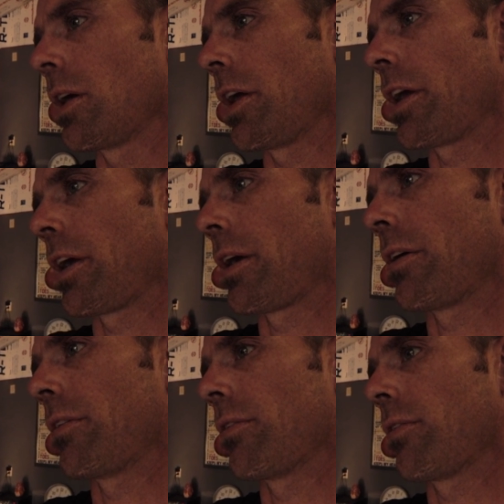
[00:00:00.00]

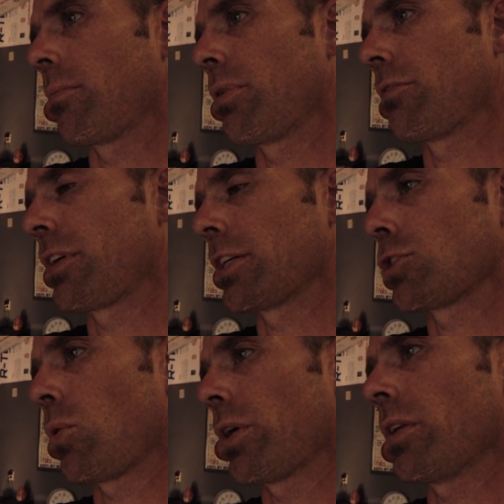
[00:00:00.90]
and put
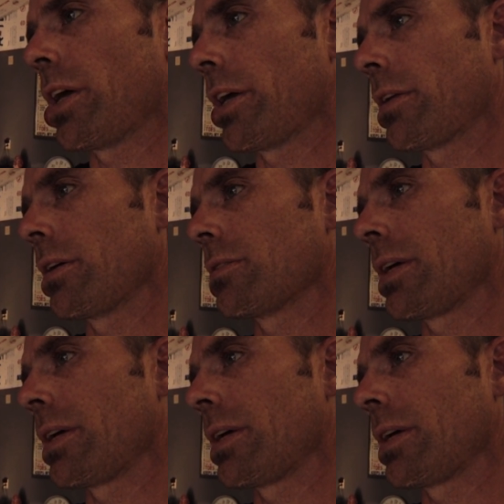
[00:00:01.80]
fresh oil in,